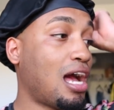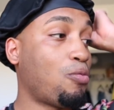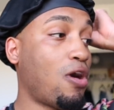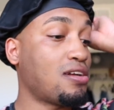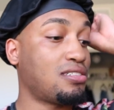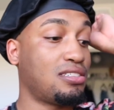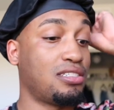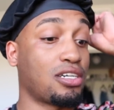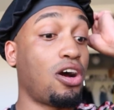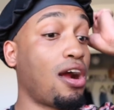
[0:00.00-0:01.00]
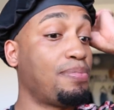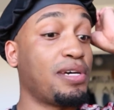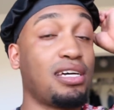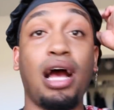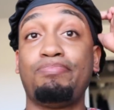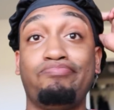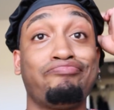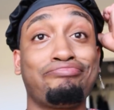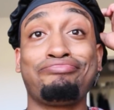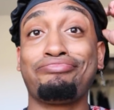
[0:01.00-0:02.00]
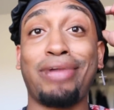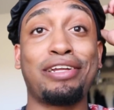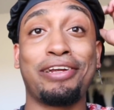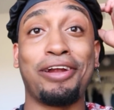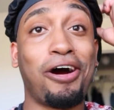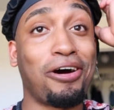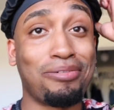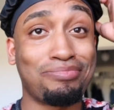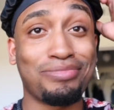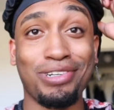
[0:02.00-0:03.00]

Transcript: I washed the carpet. I I did it all.